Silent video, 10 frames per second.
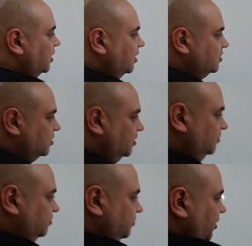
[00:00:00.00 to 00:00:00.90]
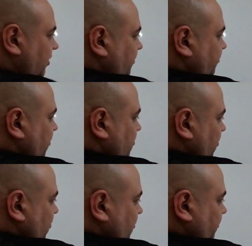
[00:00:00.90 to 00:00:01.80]
So, if you
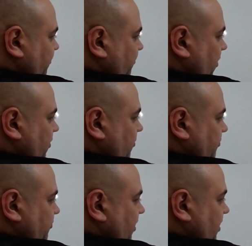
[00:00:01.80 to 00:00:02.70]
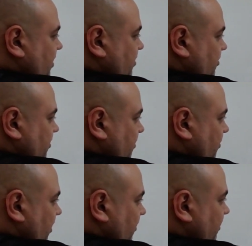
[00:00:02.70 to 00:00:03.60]
took your finger off here, you'd keep
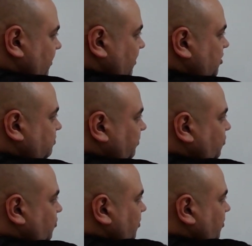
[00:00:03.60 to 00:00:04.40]
going like this before you